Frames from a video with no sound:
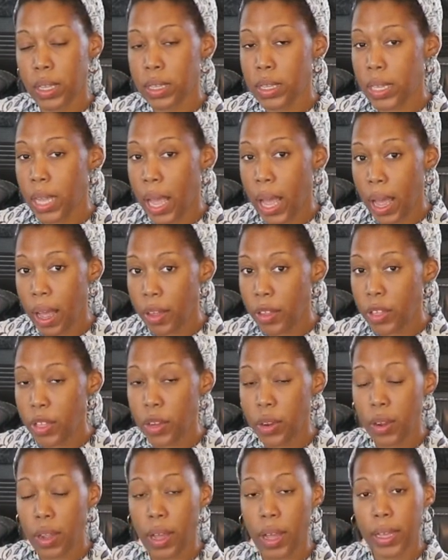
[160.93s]
Now
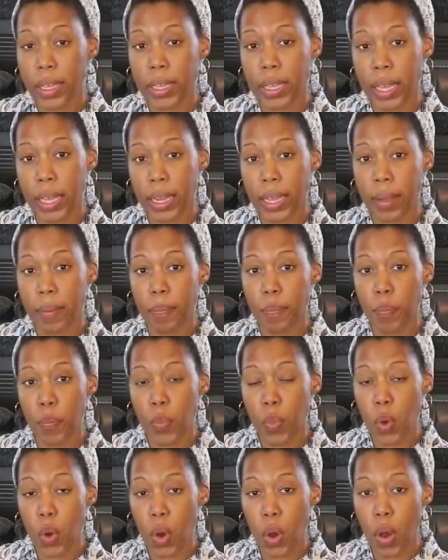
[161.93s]
you're getting
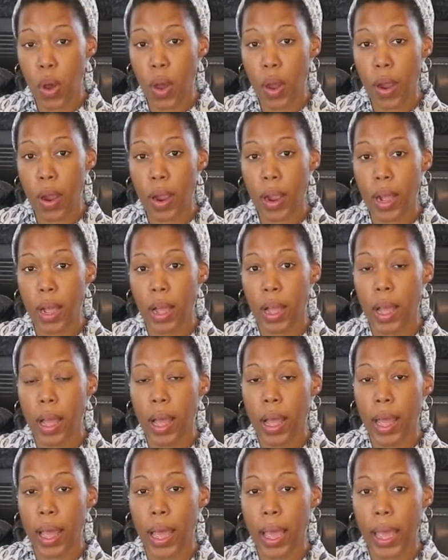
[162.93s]
more
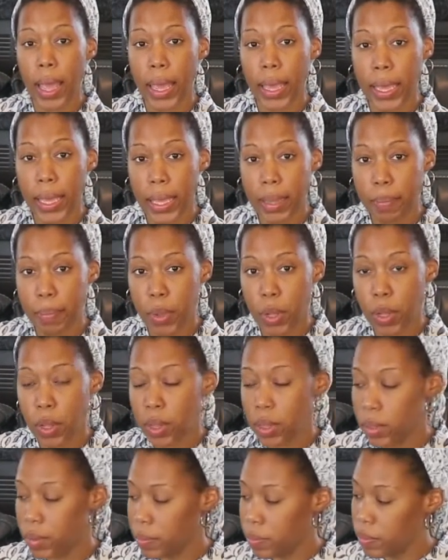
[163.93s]

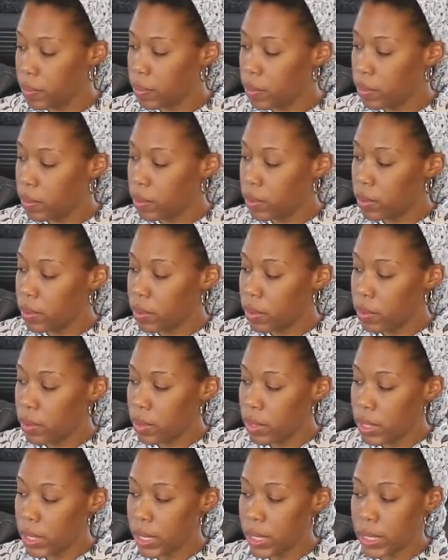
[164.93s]
able
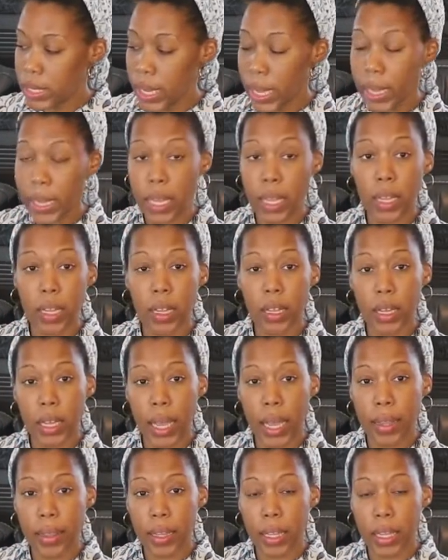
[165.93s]
to take a look
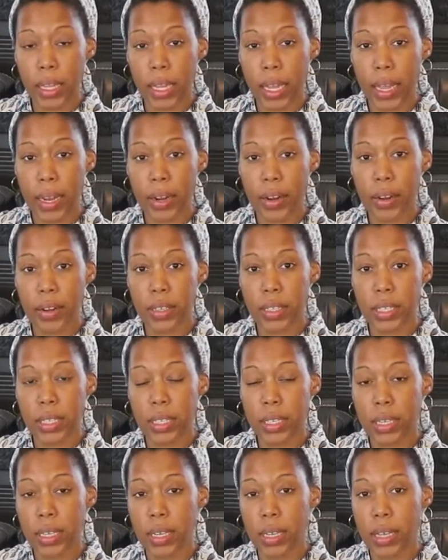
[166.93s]
at the
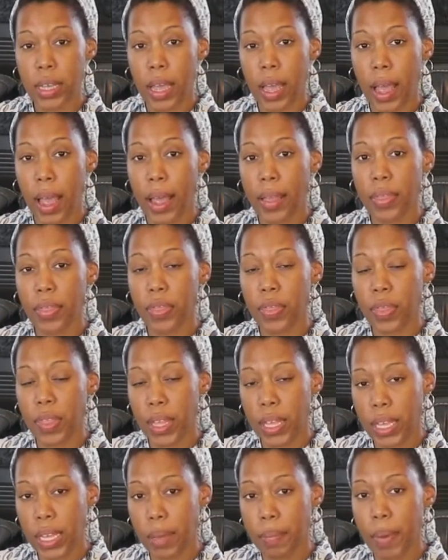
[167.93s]
letters and
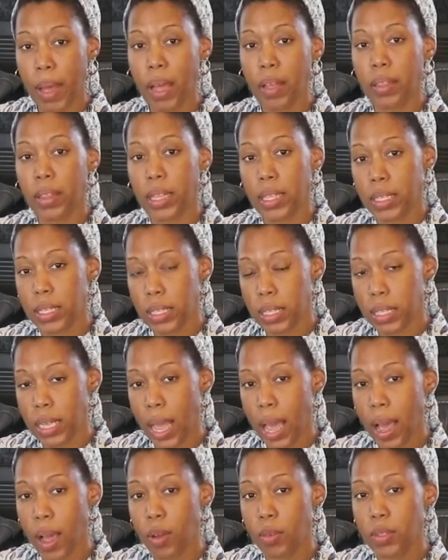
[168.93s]
think about the
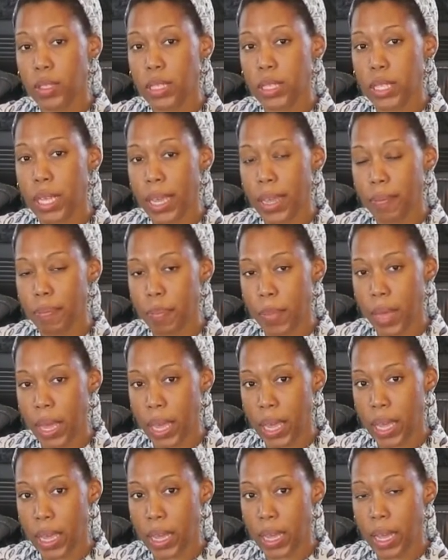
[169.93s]
sounds they
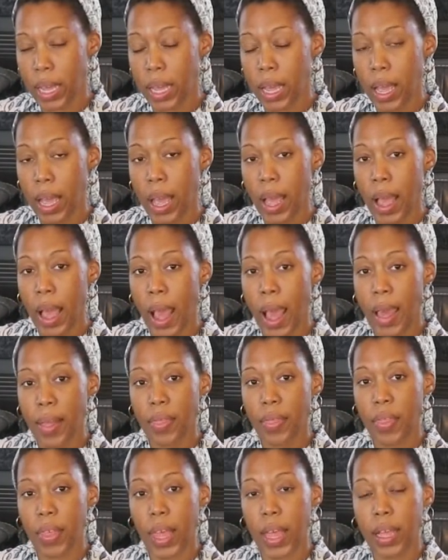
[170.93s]
make
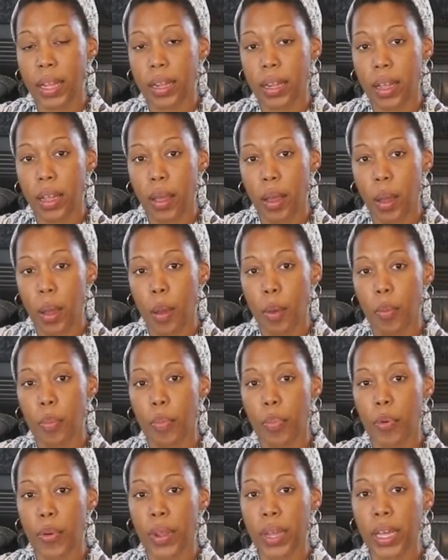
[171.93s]
and then
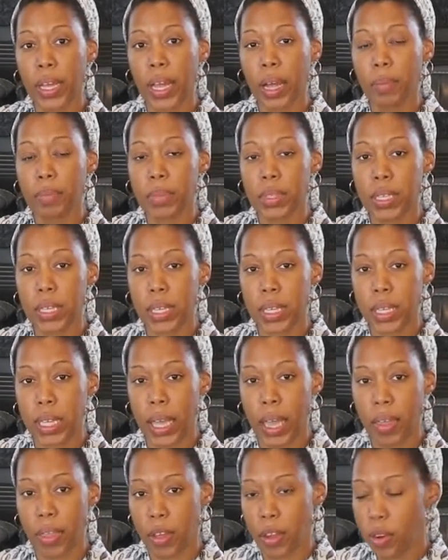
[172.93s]
bring them
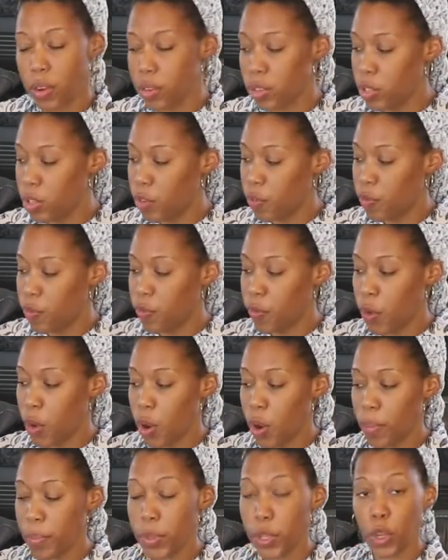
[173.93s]
together to
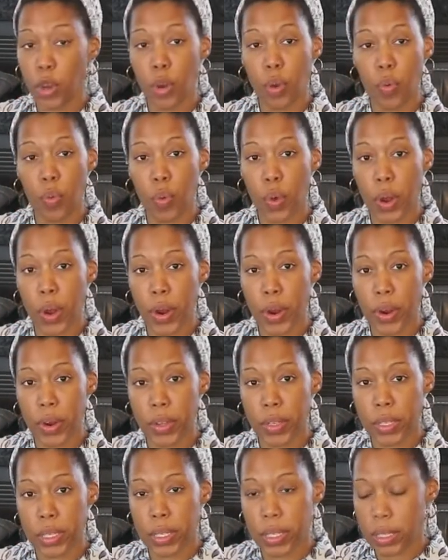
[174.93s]
form your
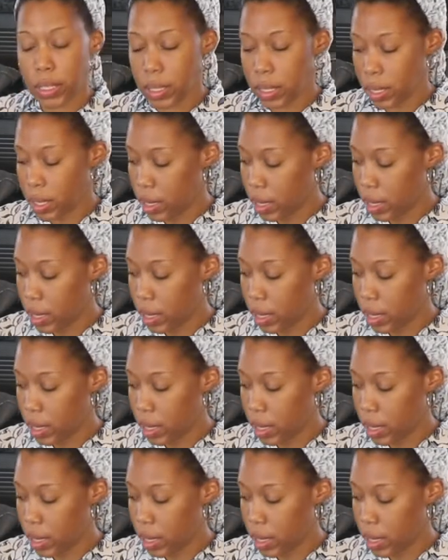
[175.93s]
words.